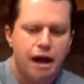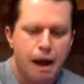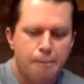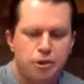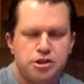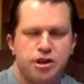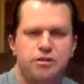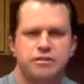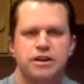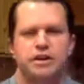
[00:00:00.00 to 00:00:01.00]
apple
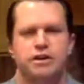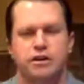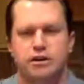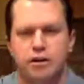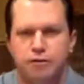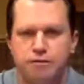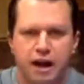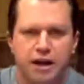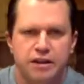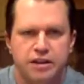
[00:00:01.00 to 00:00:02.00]
cider vinegar, you're going to
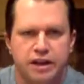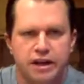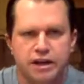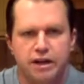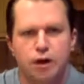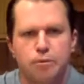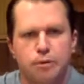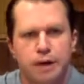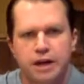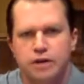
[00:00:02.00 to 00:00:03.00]
find that they can help your
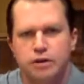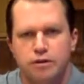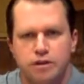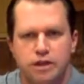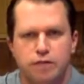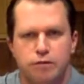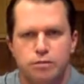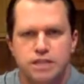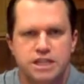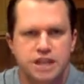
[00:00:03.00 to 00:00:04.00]
body do everything from
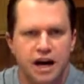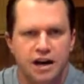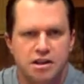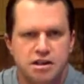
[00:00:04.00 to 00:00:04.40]
detox